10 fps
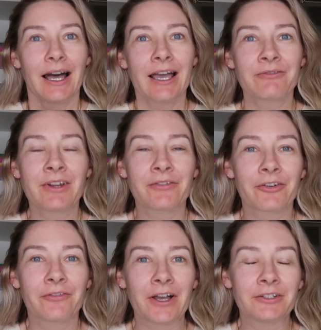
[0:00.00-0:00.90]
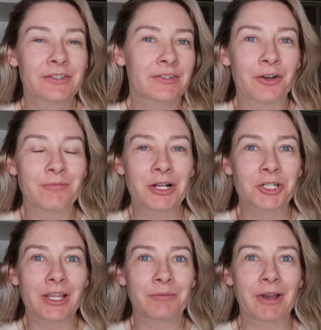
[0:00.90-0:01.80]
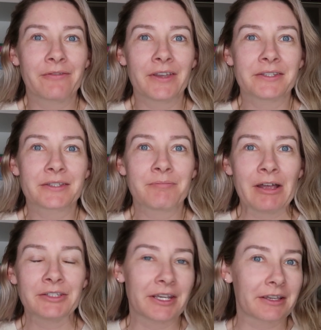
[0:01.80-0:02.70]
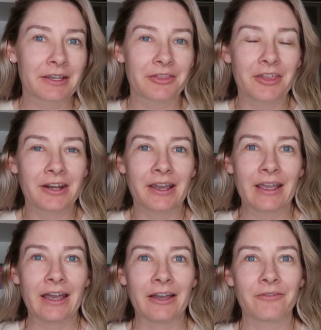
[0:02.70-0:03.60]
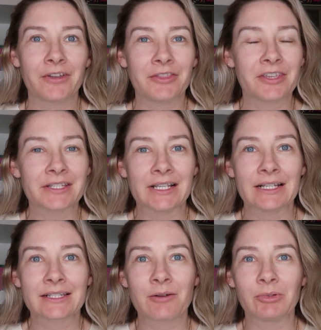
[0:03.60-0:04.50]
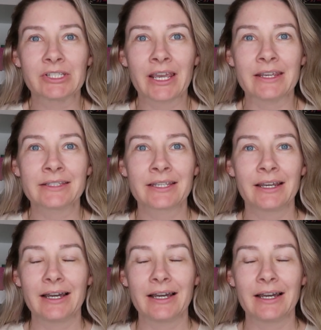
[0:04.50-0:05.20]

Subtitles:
I've never felt so much like my face is melting than I have in these last couple days.